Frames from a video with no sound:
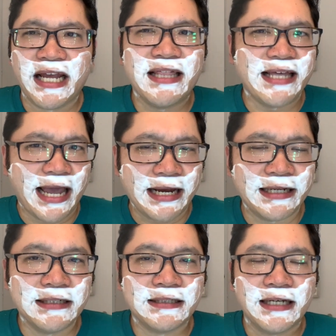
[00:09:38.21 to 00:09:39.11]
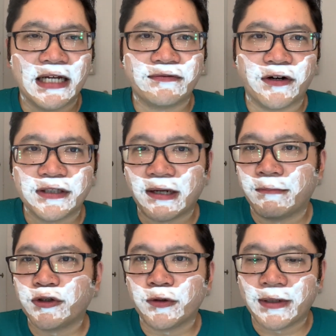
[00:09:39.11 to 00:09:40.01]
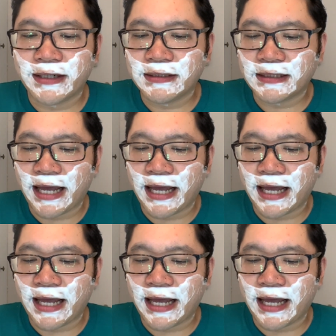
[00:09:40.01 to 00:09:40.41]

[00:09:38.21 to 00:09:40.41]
in the 80s as far as temperature wise,